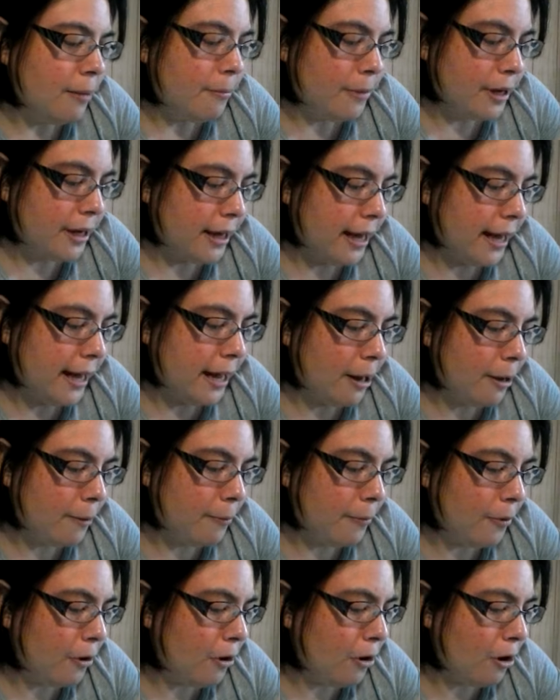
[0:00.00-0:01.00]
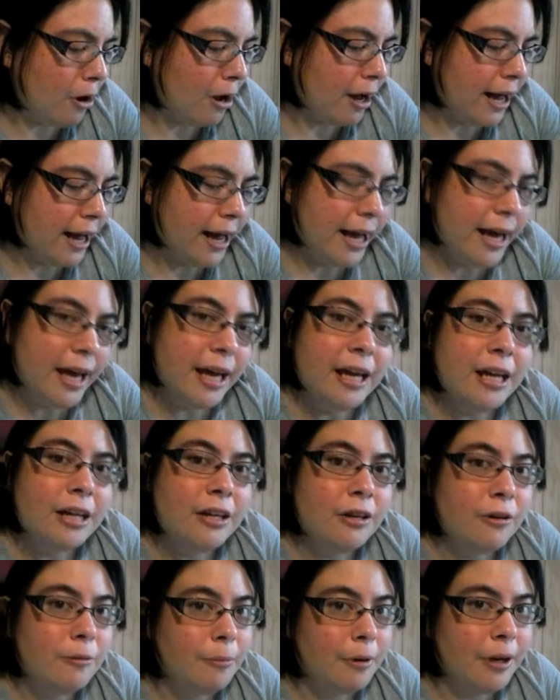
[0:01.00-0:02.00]
but cowboy, I ain't
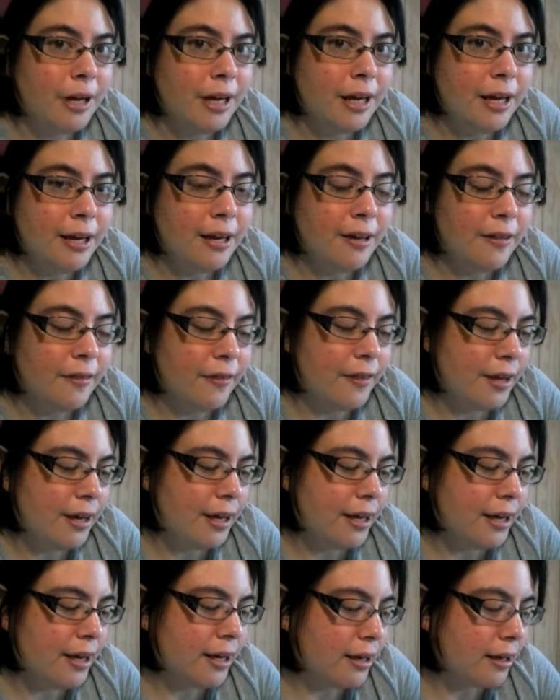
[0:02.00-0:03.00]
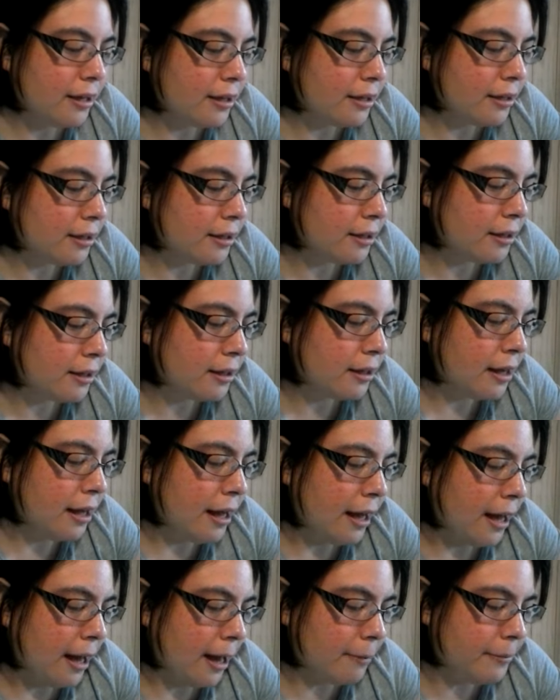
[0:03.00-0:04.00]
your plaything.
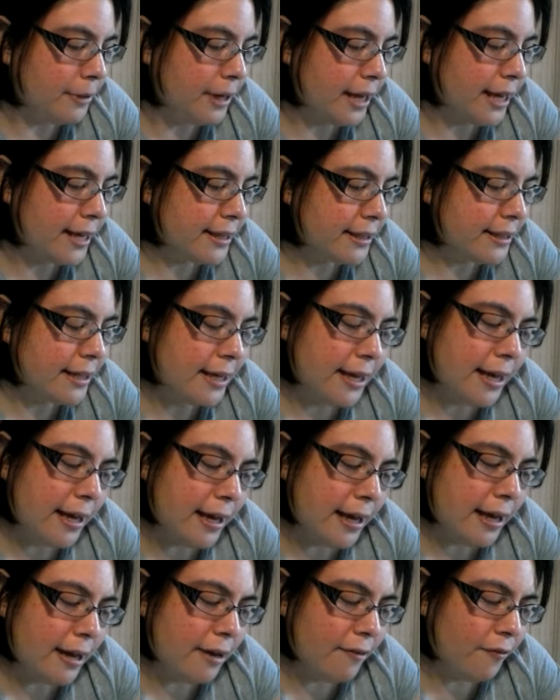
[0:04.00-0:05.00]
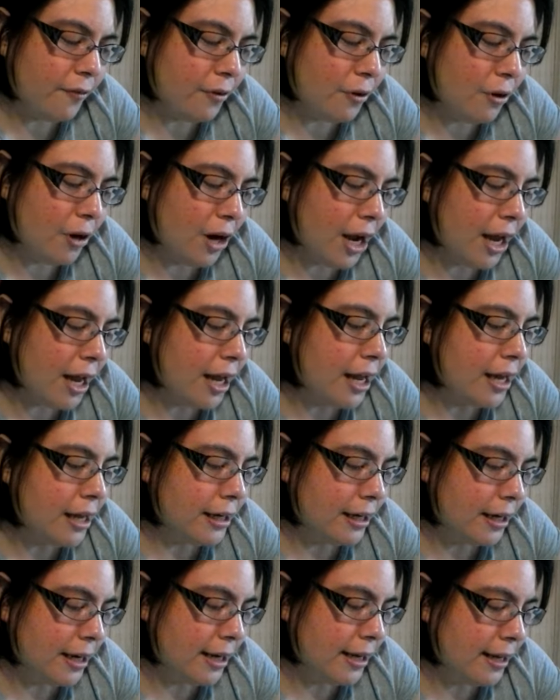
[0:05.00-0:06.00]
I'm destined for
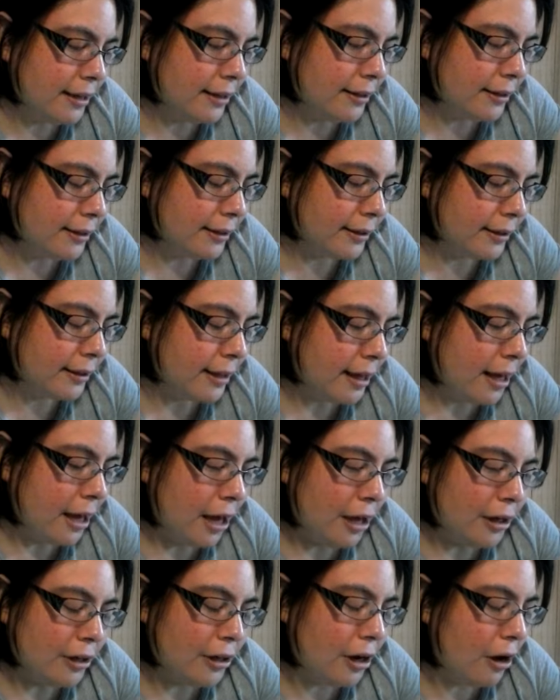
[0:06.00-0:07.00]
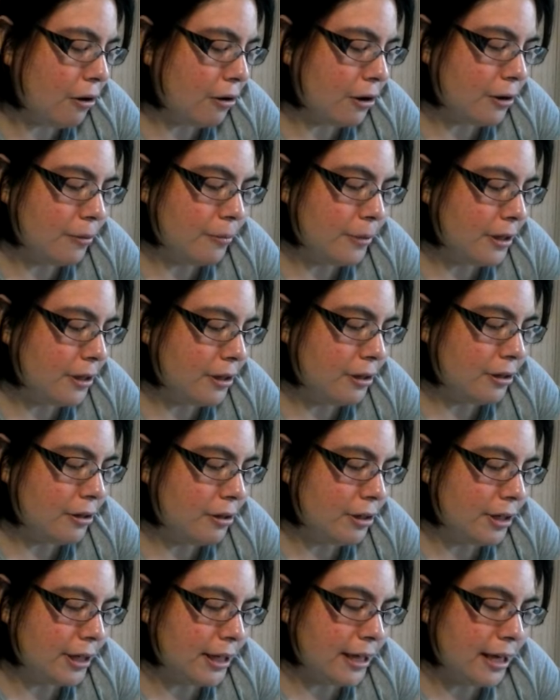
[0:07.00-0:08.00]
greatness. No
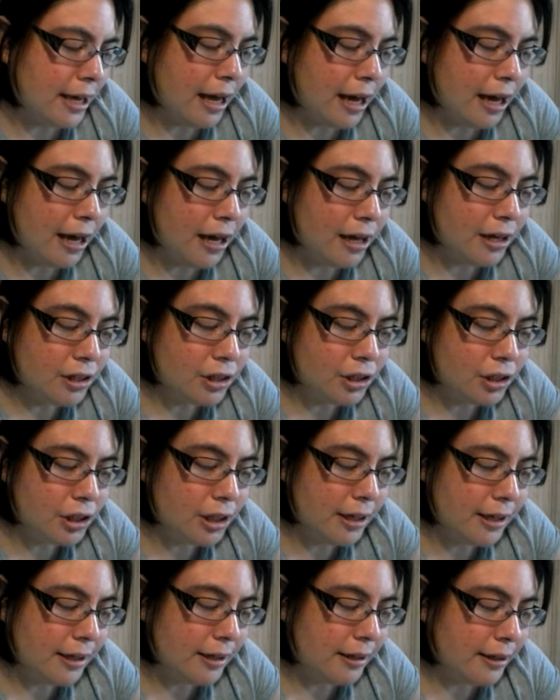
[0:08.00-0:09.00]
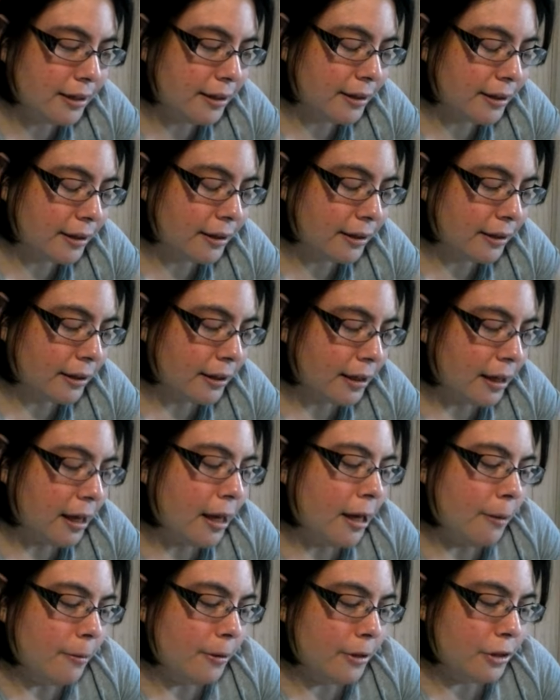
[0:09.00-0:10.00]
communications
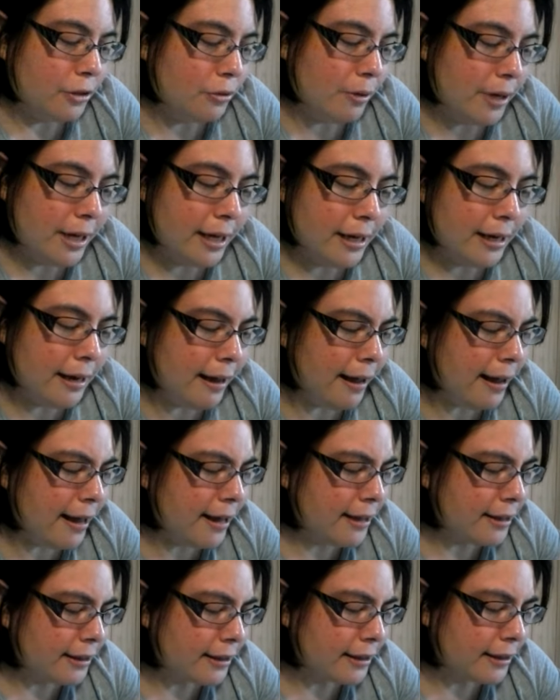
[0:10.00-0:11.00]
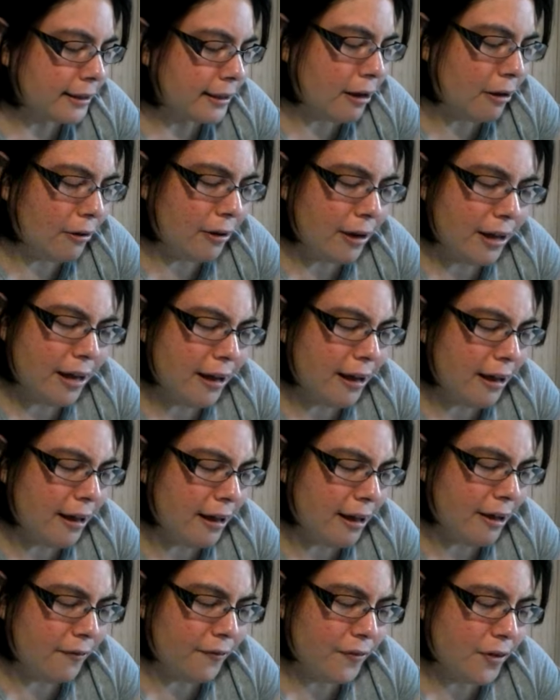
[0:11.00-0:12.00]
between us,
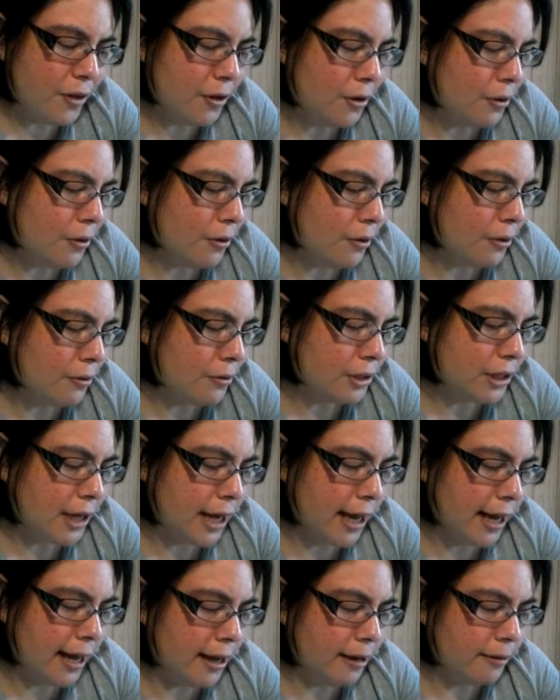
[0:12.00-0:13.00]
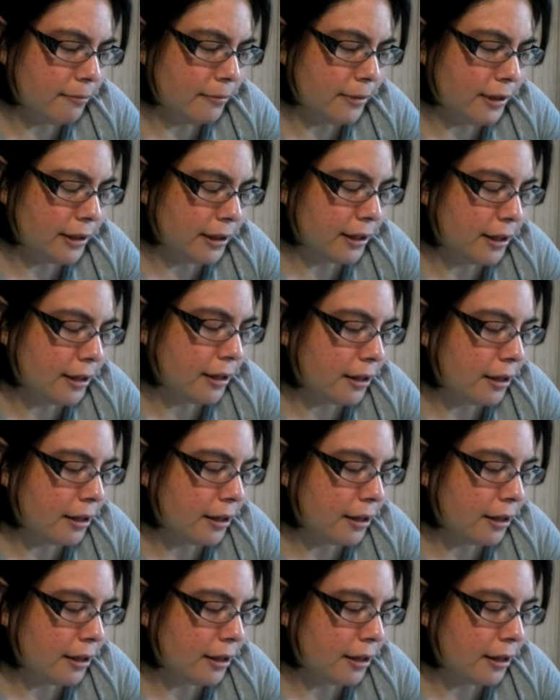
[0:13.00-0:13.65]
only a few times.